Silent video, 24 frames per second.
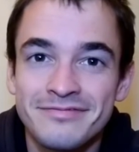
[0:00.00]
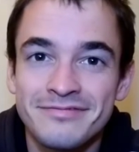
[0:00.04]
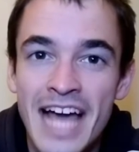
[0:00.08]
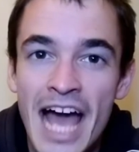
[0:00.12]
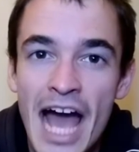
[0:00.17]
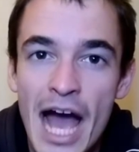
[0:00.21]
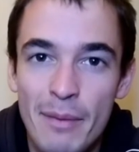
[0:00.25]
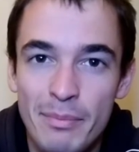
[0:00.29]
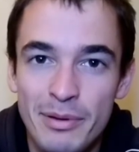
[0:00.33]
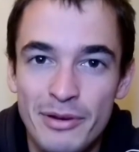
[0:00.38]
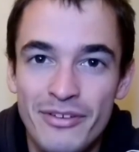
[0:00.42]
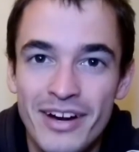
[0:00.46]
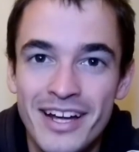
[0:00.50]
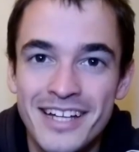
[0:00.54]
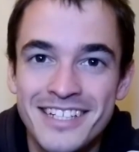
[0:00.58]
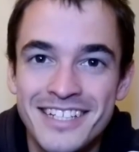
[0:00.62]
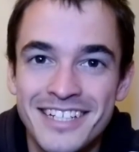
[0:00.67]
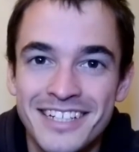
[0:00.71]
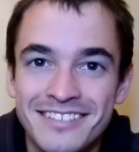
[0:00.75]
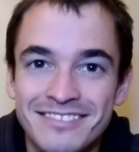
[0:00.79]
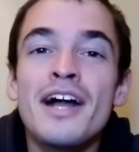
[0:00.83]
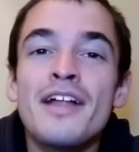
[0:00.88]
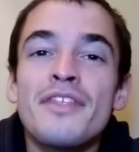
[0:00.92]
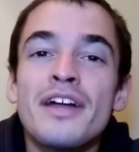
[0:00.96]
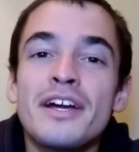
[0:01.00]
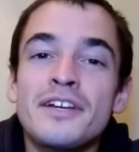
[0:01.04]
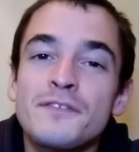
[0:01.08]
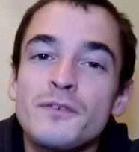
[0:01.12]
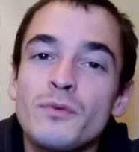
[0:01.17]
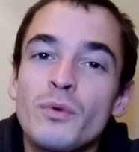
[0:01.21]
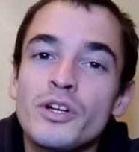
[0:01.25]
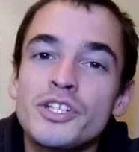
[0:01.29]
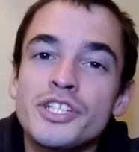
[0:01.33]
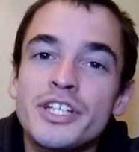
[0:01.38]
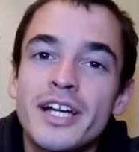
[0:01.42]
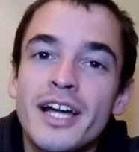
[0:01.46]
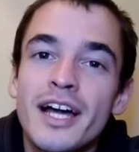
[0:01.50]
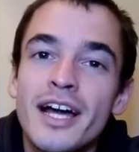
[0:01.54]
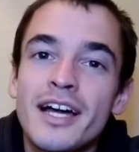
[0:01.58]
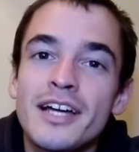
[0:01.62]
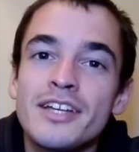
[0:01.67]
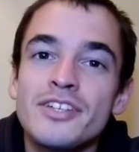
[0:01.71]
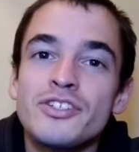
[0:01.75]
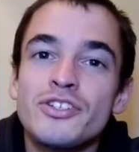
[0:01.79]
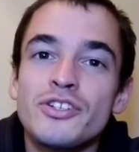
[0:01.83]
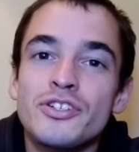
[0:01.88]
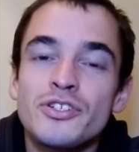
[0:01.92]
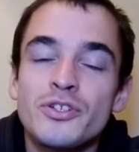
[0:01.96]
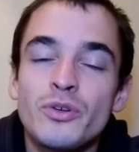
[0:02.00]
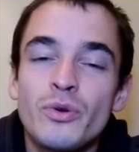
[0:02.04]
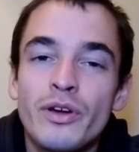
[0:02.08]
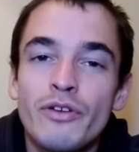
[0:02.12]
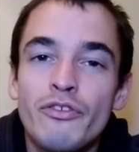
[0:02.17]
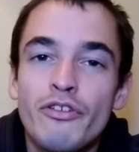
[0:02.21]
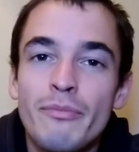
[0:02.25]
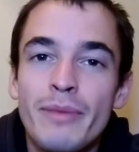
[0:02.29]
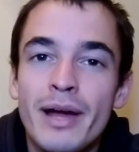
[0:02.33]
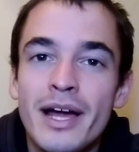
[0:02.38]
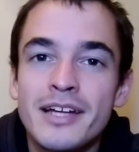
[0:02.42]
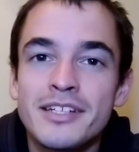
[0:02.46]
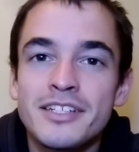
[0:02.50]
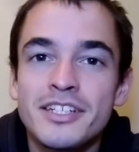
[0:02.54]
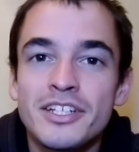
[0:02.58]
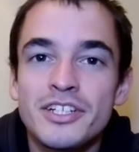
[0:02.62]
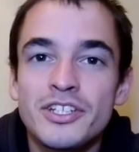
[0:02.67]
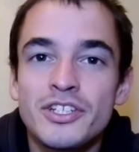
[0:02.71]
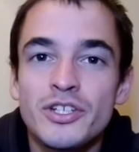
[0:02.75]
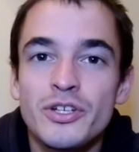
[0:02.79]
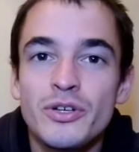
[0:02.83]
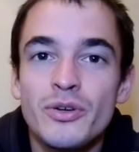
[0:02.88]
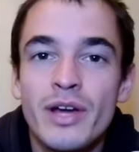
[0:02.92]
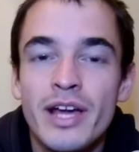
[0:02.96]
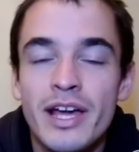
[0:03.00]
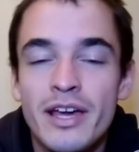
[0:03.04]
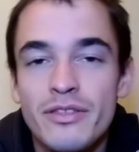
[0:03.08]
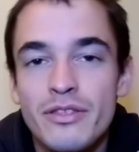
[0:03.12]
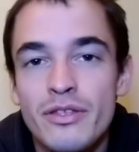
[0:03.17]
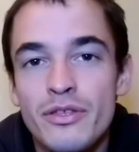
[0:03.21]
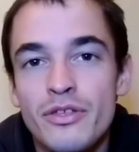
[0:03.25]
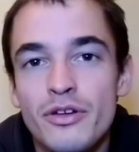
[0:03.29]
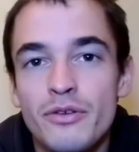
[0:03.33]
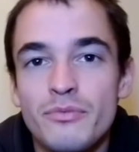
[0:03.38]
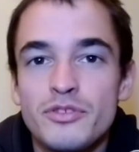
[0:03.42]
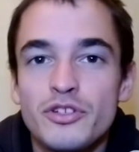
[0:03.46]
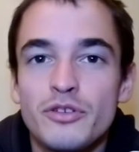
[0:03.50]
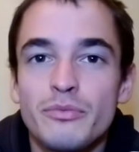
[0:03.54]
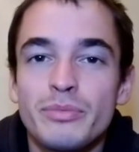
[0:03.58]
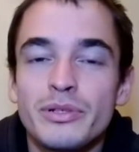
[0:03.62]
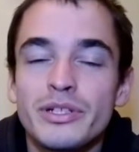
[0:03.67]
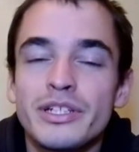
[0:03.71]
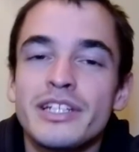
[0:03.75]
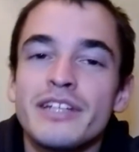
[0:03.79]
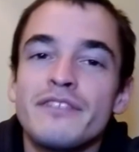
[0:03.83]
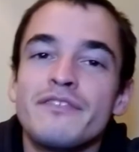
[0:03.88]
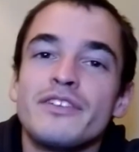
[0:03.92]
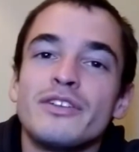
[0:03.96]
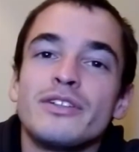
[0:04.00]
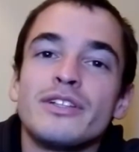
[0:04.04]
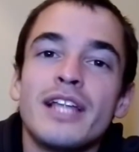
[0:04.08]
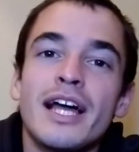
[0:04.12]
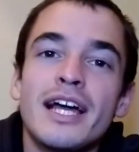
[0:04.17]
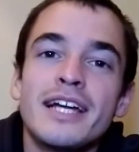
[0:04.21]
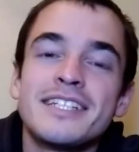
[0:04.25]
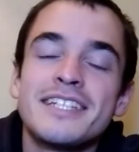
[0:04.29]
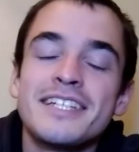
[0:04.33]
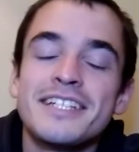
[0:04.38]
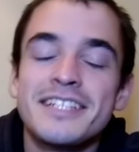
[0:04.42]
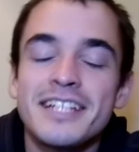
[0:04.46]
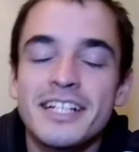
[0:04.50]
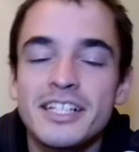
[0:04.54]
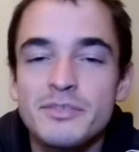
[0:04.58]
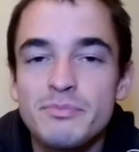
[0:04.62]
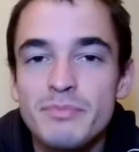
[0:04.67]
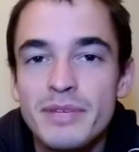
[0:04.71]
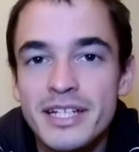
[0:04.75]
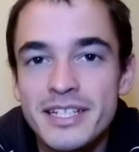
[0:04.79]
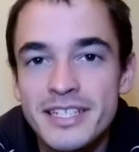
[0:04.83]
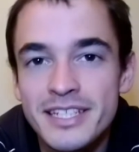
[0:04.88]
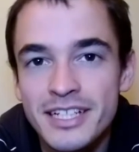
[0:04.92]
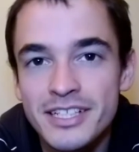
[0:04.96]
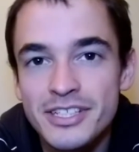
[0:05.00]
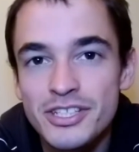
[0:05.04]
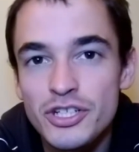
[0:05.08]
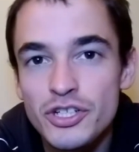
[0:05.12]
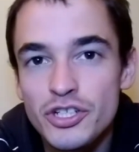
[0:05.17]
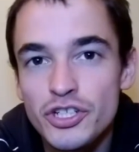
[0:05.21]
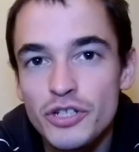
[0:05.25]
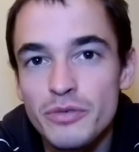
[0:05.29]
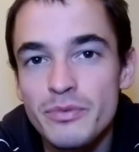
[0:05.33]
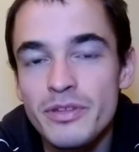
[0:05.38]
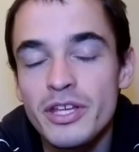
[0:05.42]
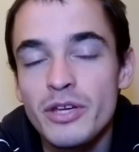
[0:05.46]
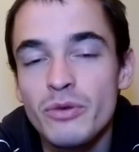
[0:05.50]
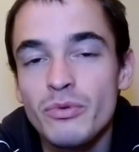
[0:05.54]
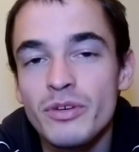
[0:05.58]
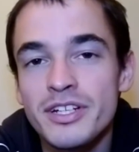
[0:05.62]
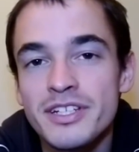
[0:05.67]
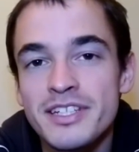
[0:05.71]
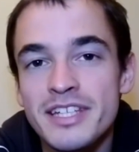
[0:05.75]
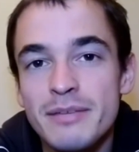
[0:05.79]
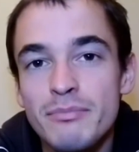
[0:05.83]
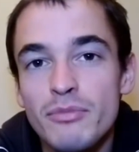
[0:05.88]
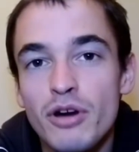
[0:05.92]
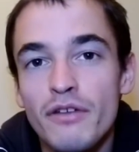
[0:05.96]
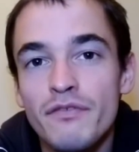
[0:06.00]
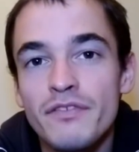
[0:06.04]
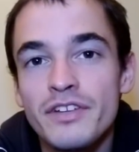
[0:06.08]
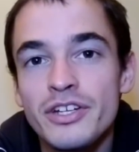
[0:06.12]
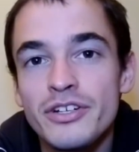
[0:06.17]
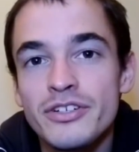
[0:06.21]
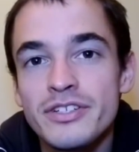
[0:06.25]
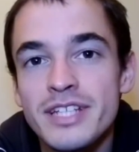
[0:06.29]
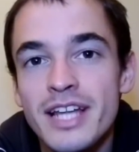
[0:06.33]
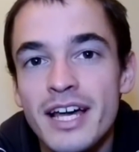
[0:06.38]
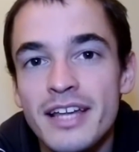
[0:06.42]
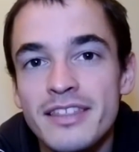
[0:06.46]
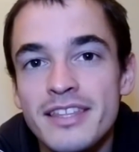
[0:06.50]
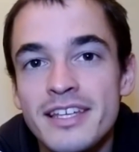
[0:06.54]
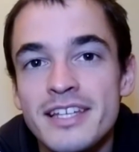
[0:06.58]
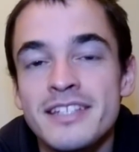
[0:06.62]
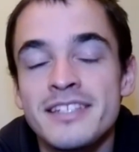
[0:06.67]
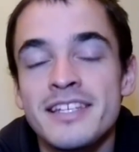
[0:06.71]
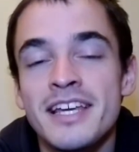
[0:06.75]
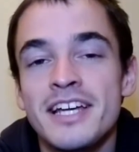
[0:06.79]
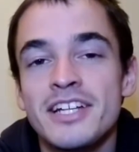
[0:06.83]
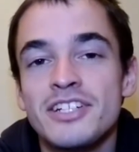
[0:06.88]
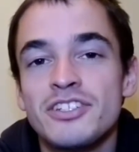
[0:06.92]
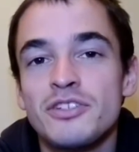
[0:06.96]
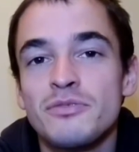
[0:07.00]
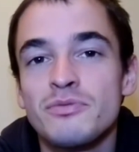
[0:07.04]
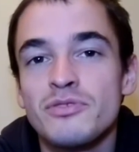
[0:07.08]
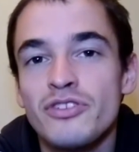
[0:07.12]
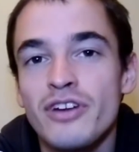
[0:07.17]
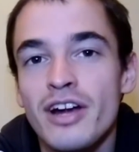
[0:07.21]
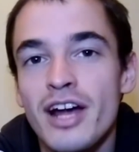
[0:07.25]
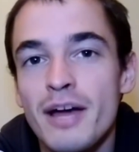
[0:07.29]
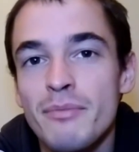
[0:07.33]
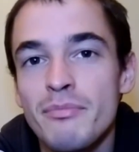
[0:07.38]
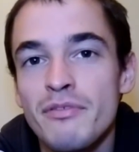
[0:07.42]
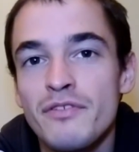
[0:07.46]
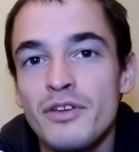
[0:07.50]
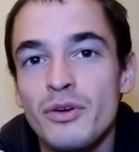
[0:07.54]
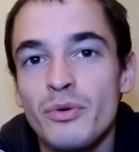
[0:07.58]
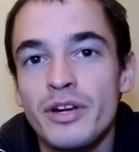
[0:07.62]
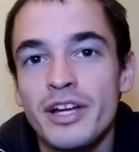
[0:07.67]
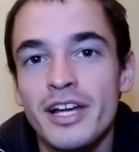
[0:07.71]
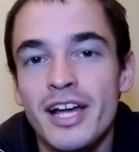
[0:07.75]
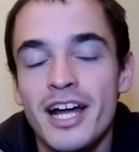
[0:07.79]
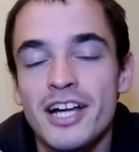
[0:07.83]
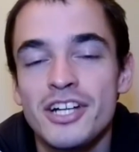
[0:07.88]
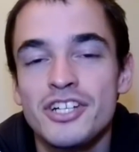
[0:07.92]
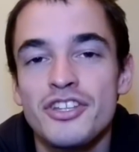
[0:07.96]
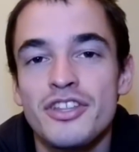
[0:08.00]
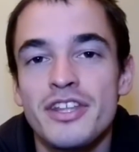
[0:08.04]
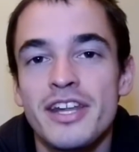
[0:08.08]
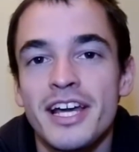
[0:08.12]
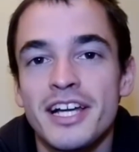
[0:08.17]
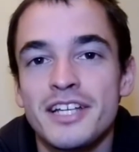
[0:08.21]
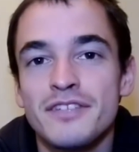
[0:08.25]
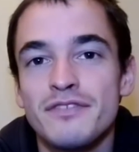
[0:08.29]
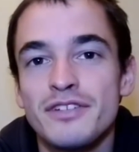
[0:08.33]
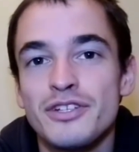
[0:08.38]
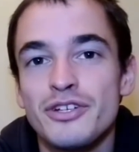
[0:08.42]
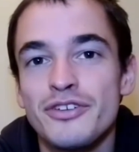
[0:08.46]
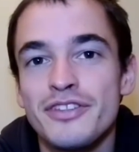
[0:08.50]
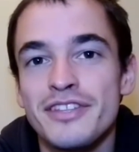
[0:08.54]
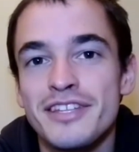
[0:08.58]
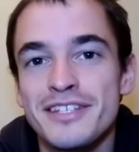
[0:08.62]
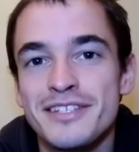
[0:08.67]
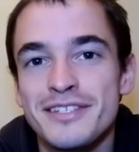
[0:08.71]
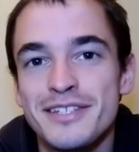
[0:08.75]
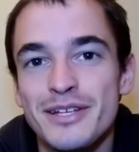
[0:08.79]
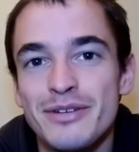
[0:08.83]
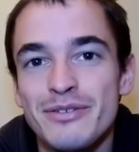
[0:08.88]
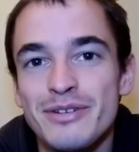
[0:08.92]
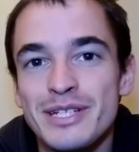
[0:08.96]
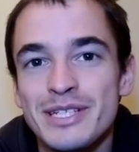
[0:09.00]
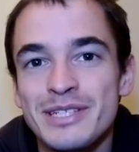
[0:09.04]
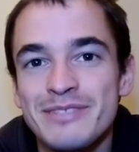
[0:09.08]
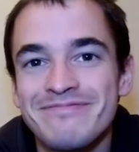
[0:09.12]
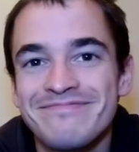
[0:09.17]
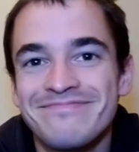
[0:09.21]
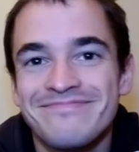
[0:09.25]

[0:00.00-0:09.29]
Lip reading: Happy writing. Thanks for watching, guys. Just a quick reminder to hit the thumbs up button if you liked it. It tells me and tells YouTube that you want to see more videos like this. Hit subscribe if you want to catch the next video in this series.